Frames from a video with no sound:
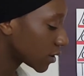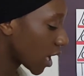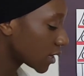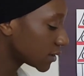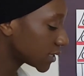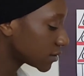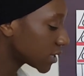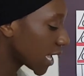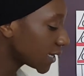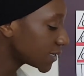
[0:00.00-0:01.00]
A little
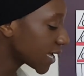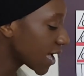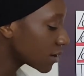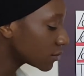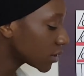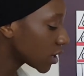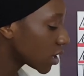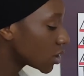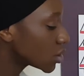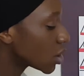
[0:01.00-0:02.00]
line down.
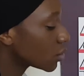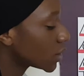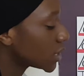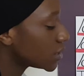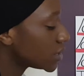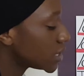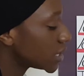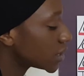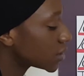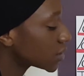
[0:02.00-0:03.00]
Go
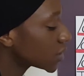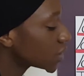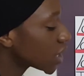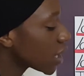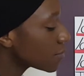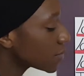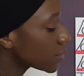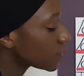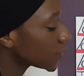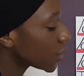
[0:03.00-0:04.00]
near the top,
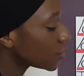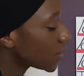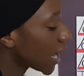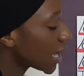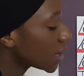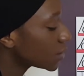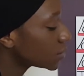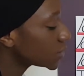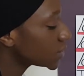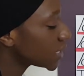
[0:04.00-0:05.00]

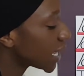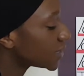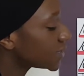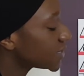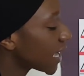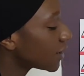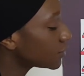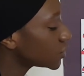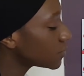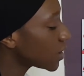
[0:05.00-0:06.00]
around, and down
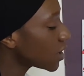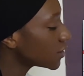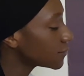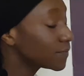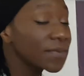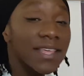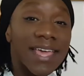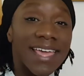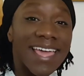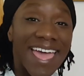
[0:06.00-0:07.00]
to the bottom.
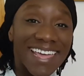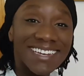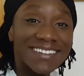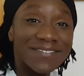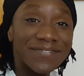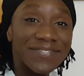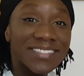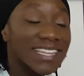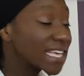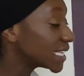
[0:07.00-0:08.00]
N.
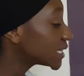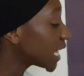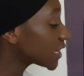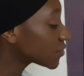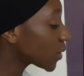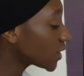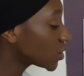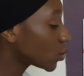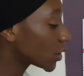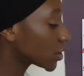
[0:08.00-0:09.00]
Let's write
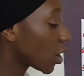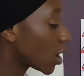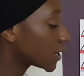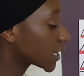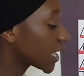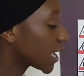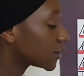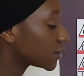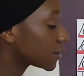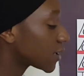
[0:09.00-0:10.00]
the word on
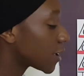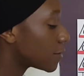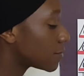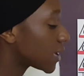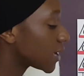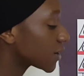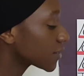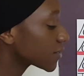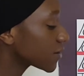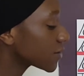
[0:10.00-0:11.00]
again. Make a
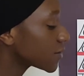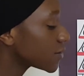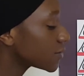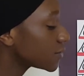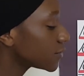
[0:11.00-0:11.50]
circle.